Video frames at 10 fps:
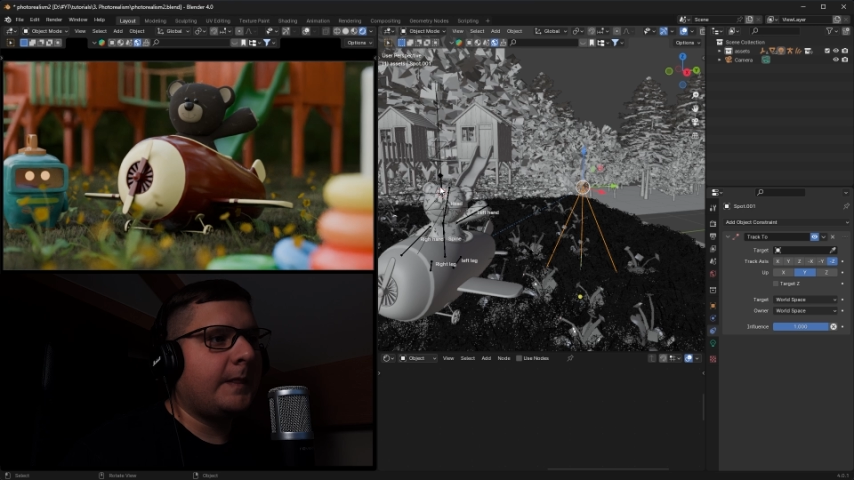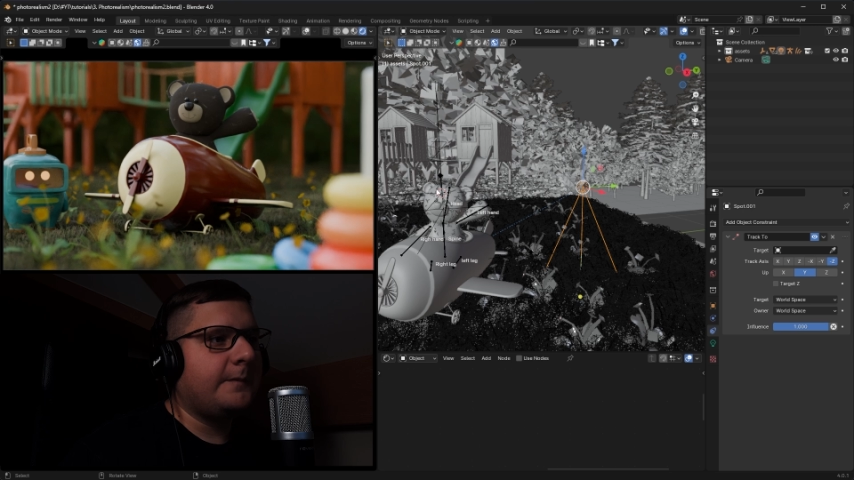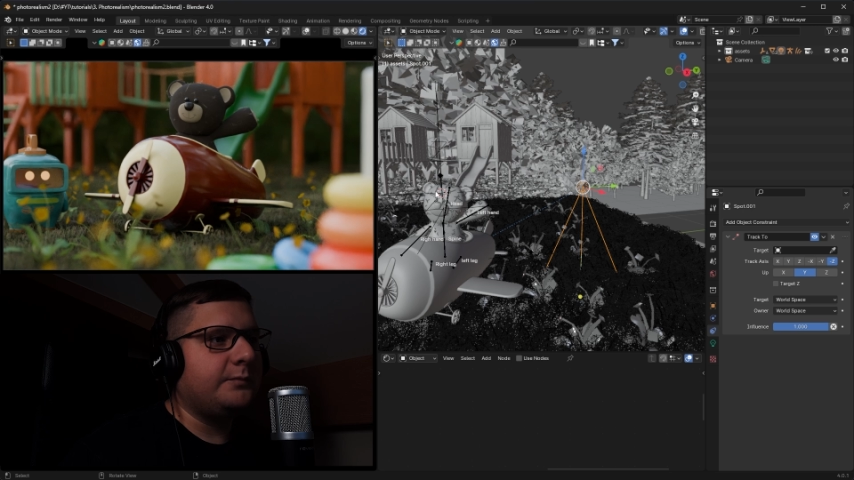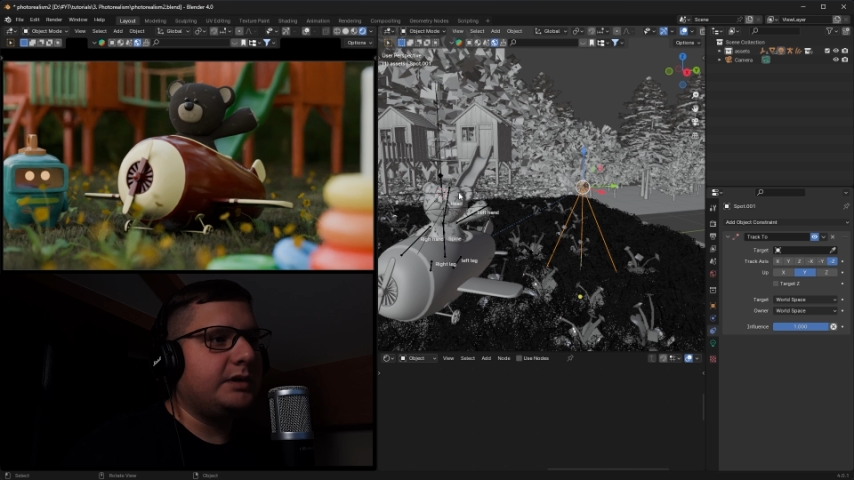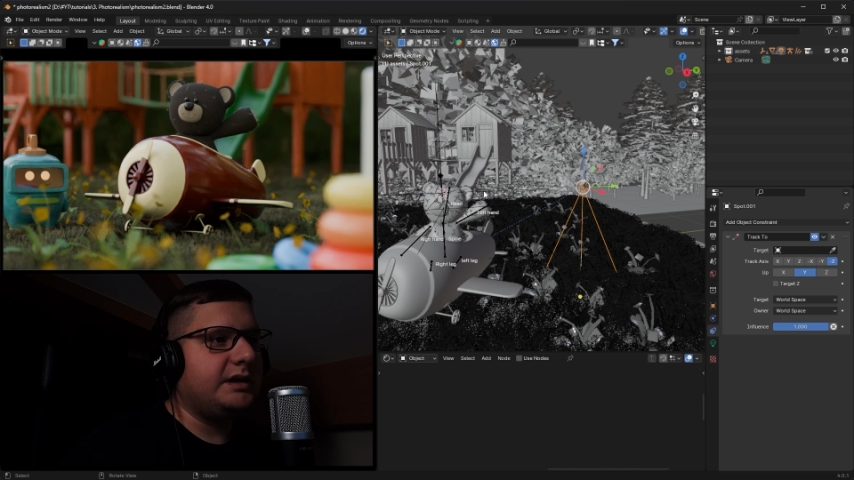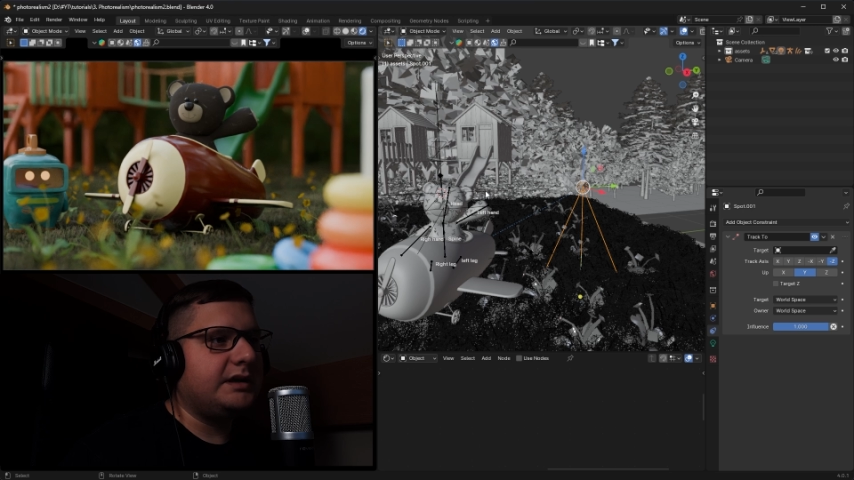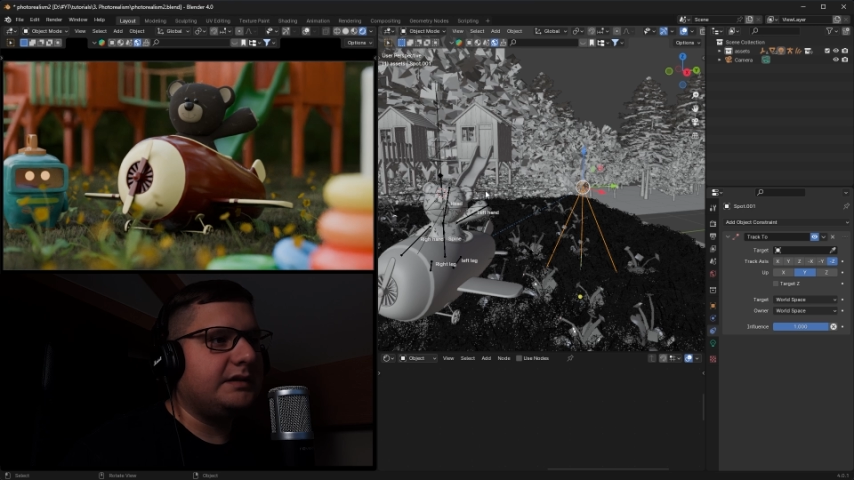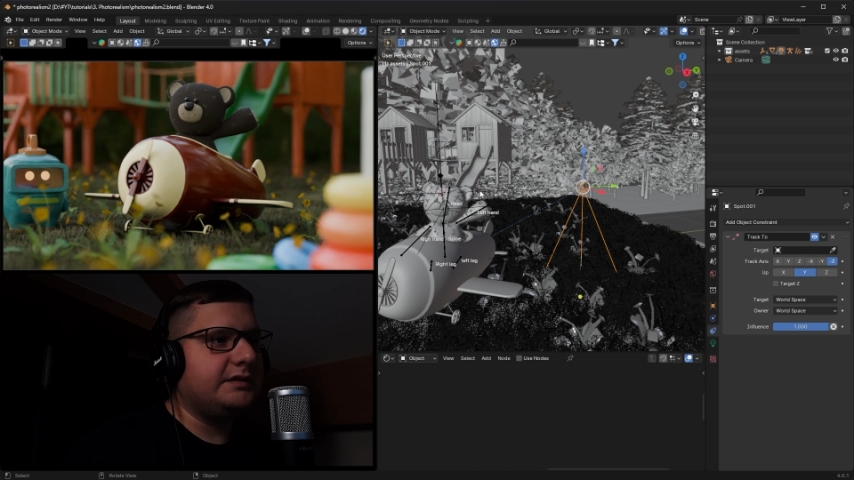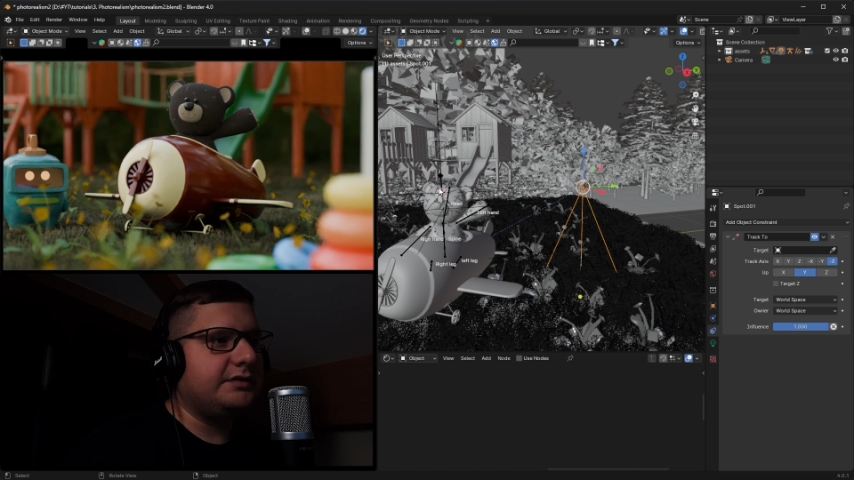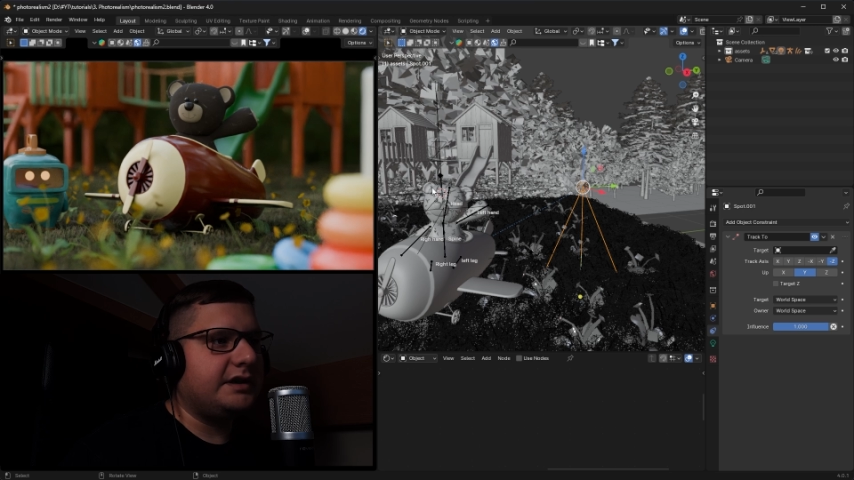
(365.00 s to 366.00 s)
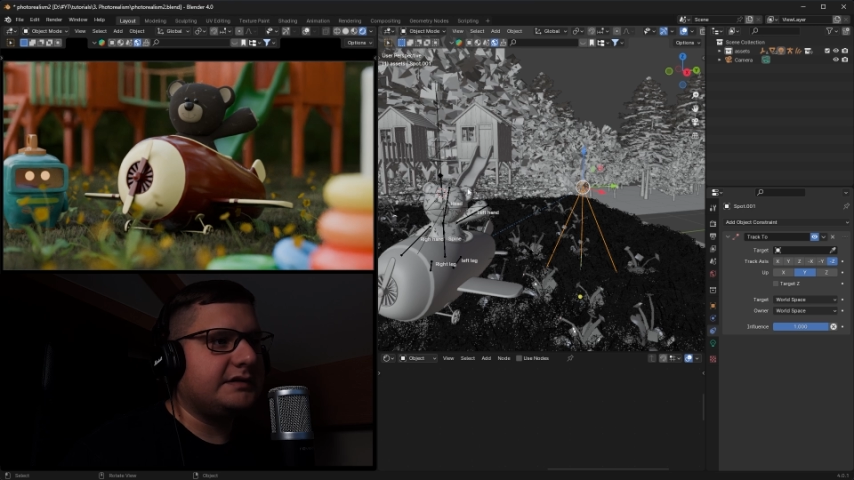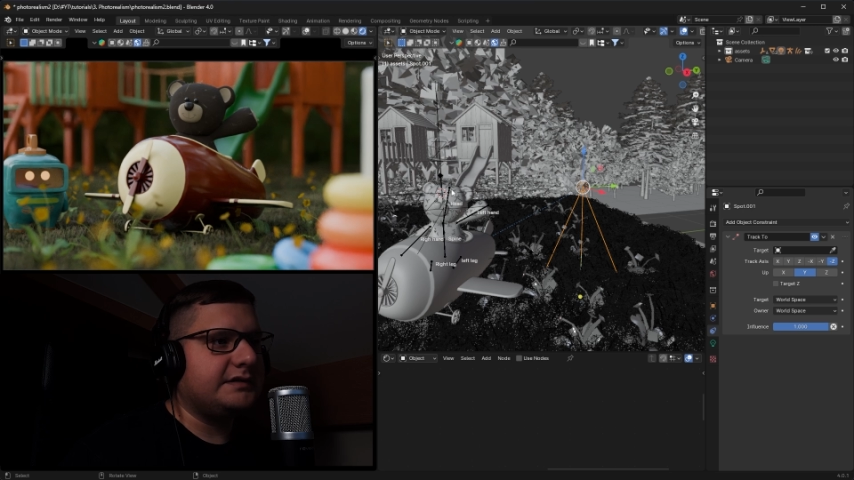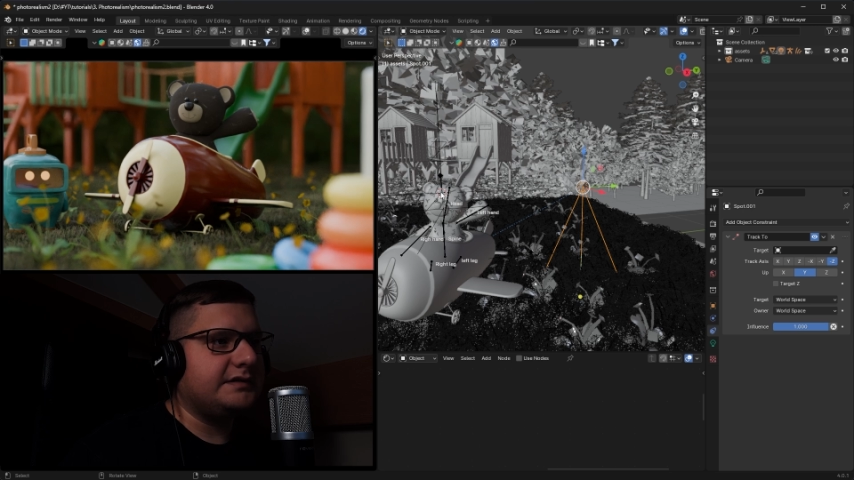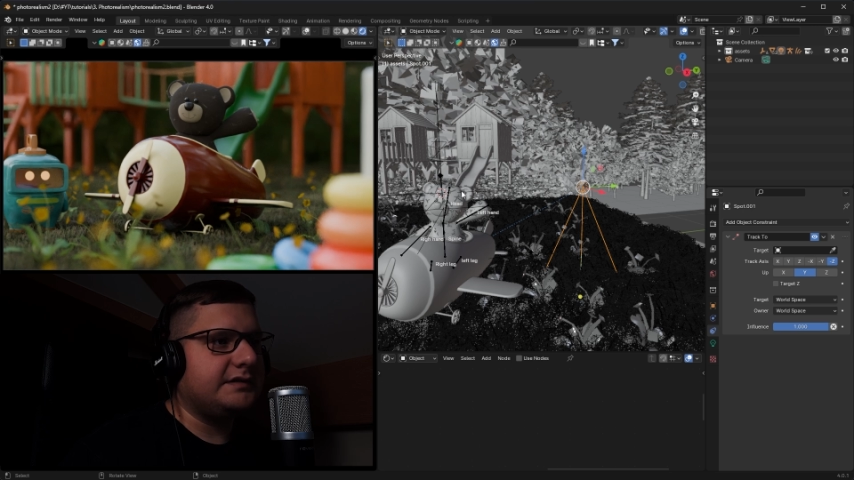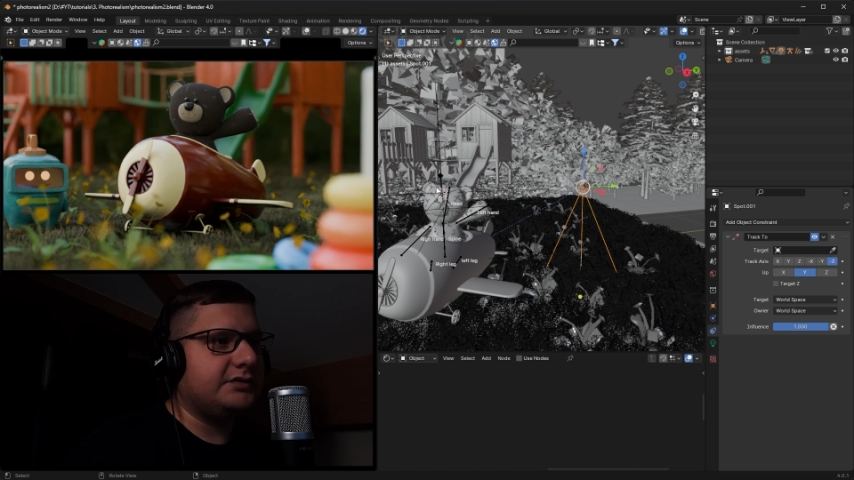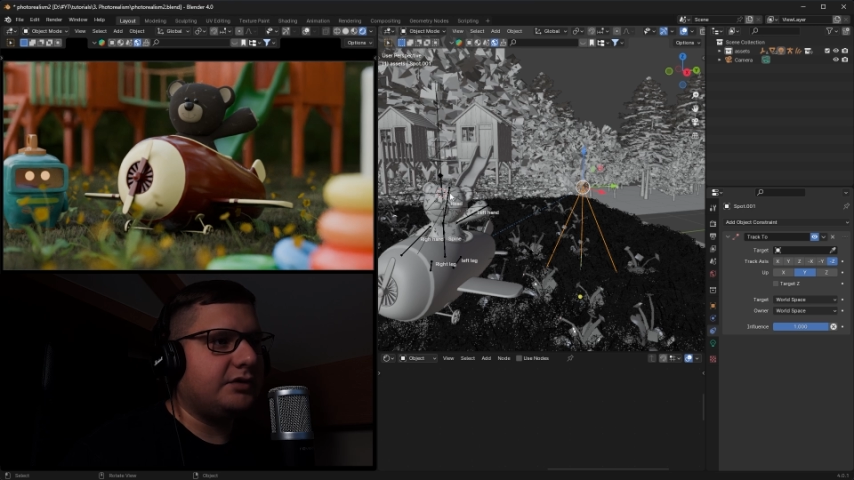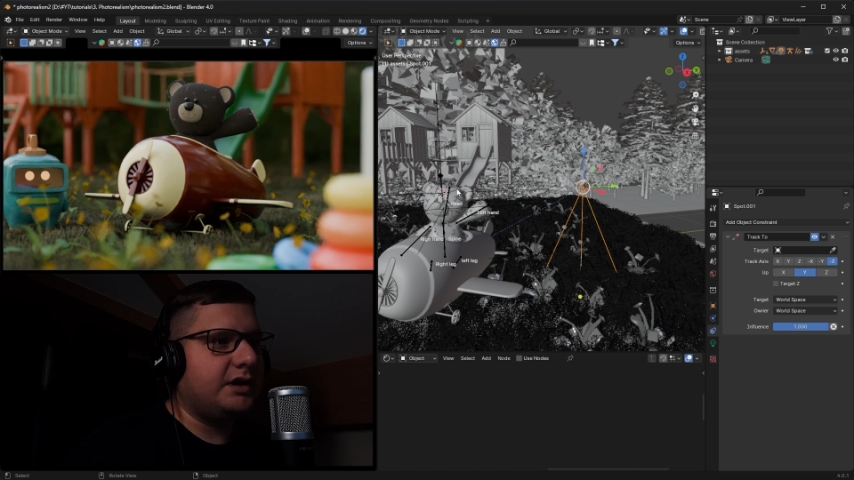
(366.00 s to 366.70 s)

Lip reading: be directed into